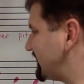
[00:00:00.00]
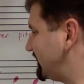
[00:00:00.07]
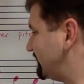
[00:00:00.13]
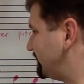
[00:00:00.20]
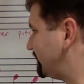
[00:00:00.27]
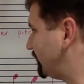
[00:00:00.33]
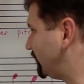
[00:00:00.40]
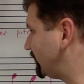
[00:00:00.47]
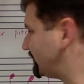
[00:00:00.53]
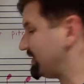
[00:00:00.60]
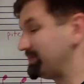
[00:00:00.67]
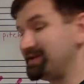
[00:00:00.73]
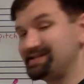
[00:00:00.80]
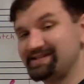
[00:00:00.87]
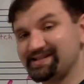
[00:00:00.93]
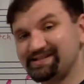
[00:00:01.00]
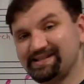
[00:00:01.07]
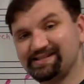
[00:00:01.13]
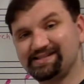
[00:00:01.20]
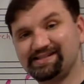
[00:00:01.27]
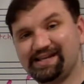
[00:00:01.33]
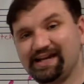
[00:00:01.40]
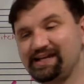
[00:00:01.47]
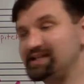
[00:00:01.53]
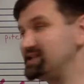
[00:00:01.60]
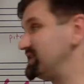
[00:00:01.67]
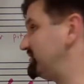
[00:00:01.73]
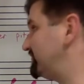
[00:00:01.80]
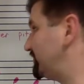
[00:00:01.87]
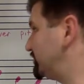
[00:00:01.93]
and a 4. That means it's a second
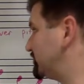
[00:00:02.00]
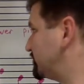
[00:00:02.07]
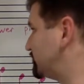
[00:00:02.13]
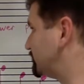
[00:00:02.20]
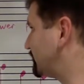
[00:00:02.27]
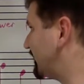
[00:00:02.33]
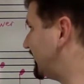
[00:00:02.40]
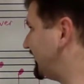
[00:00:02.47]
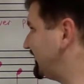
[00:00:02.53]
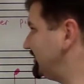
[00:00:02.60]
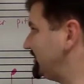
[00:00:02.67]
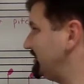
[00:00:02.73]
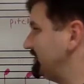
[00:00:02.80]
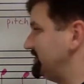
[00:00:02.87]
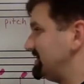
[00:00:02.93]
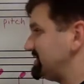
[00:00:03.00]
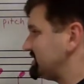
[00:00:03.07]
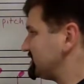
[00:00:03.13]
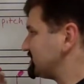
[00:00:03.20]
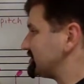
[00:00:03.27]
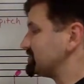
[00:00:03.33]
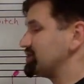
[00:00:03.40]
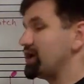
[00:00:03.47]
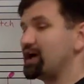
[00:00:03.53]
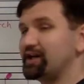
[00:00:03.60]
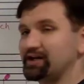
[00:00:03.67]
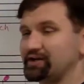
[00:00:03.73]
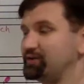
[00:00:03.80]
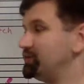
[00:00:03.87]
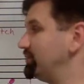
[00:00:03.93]
inversion triad. This is our
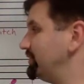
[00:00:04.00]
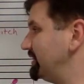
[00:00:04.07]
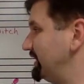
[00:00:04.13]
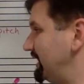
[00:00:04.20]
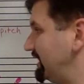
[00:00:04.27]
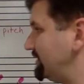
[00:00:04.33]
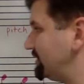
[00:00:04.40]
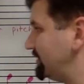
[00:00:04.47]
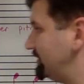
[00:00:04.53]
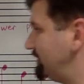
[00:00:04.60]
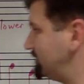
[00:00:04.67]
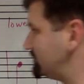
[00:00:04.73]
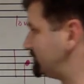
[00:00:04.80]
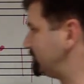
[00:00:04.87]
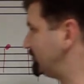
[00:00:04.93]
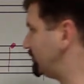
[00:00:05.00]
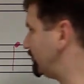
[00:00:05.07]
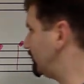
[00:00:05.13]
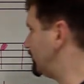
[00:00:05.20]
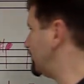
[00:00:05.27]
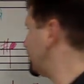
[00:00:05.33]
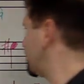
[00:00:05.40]
tonic chord again, our initial chord,